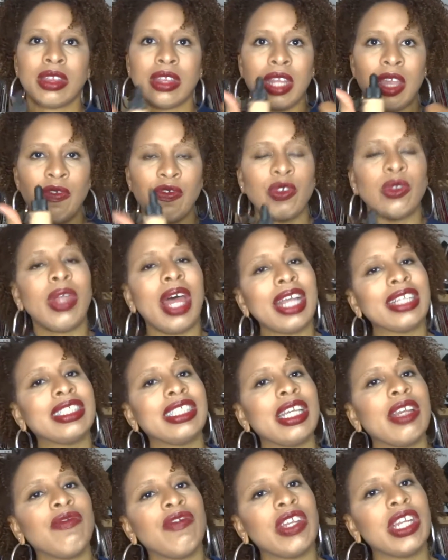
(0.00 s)
If you like
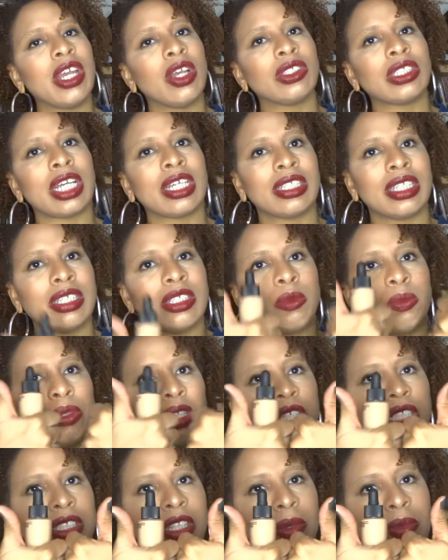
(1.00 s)
seeing videos like this,
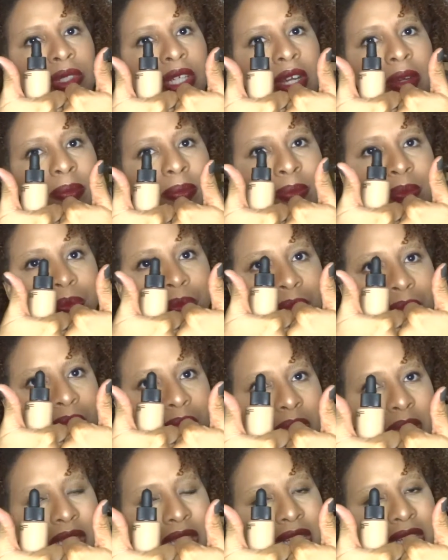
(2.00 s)
please thumbs up.
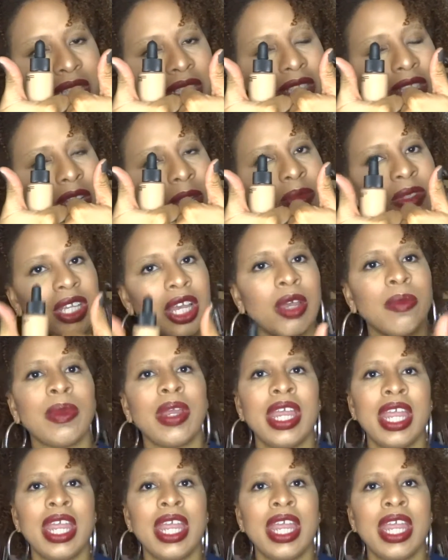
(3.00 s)
Please thumbs up.